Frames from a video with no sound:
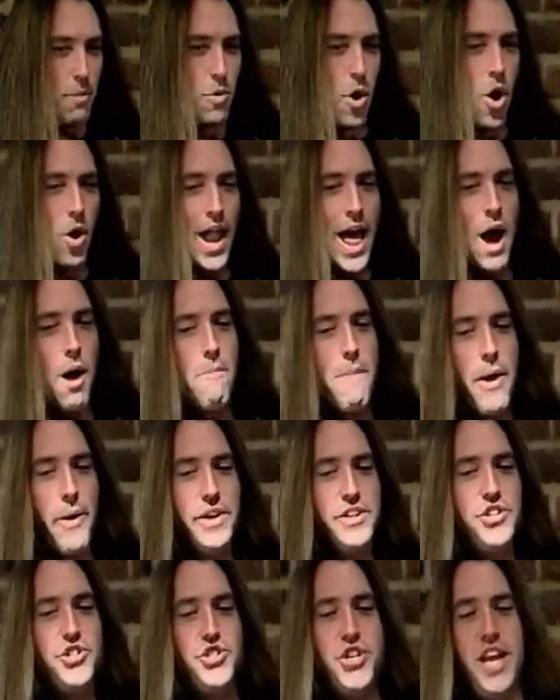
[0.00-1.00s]
roll out
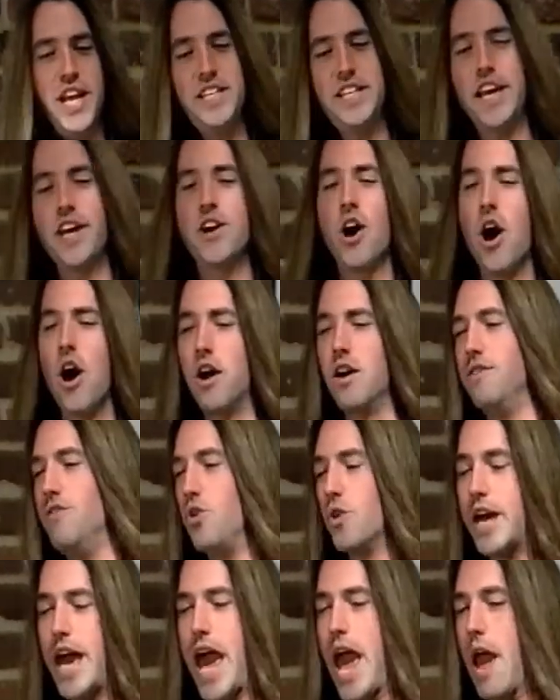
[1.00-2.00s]
Mary's cheesy
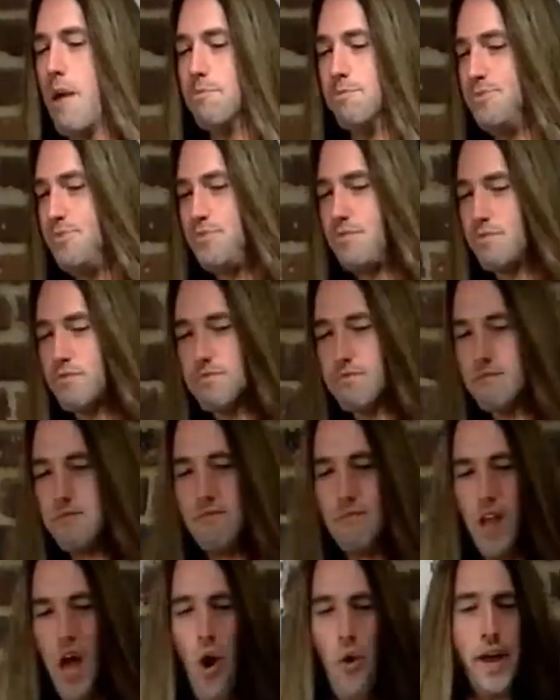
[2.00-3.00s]
carnival game.
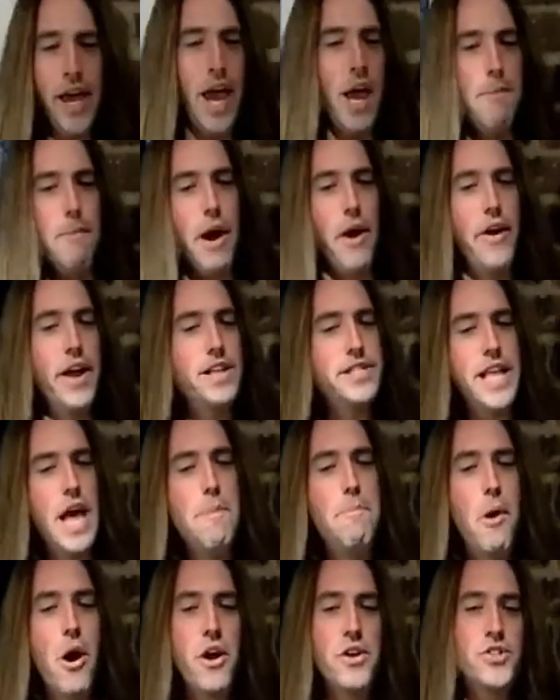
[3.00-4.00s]
Okay, Mary, is
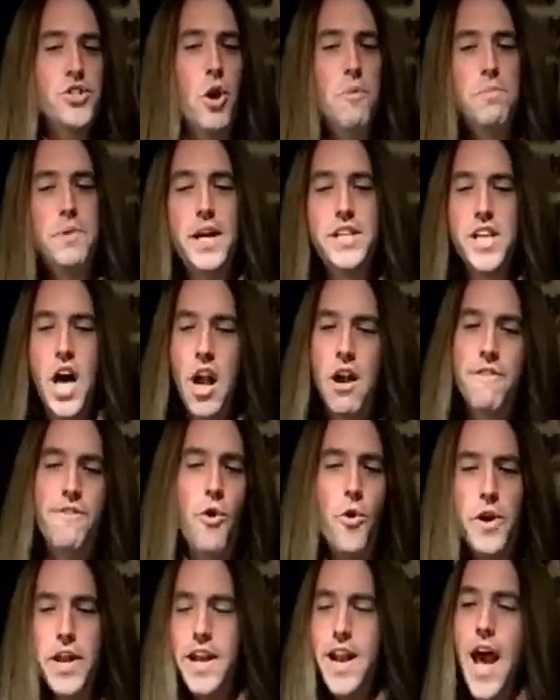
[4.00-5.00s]
that bar of soap
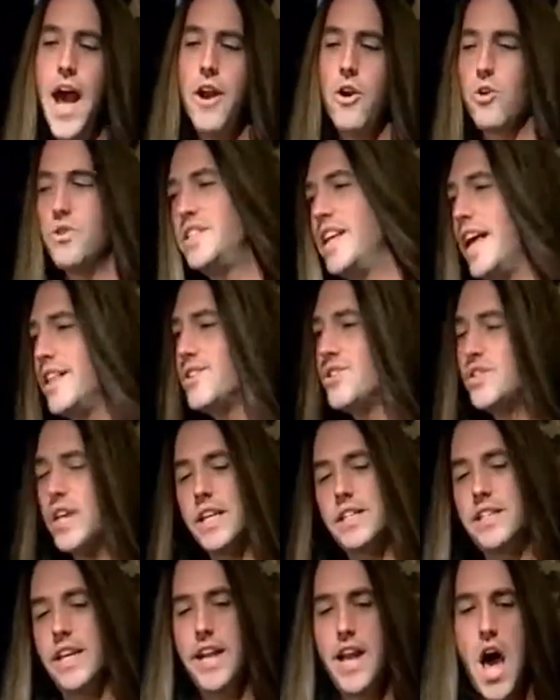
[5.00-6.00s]
$1.49 or
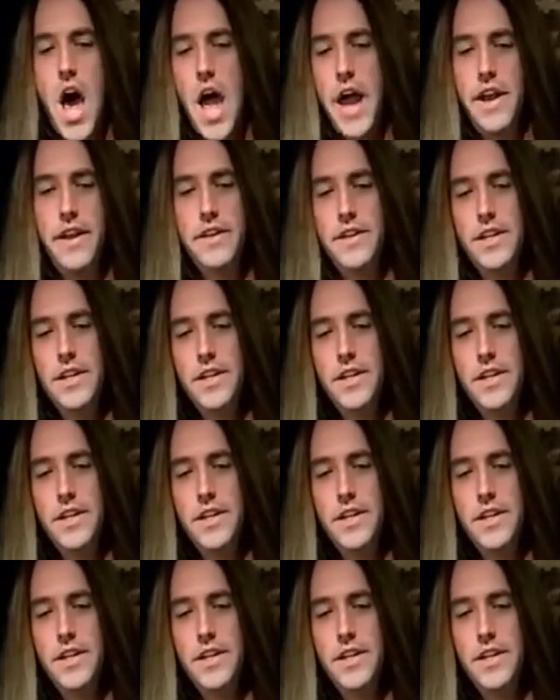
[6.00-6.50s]
$10.69?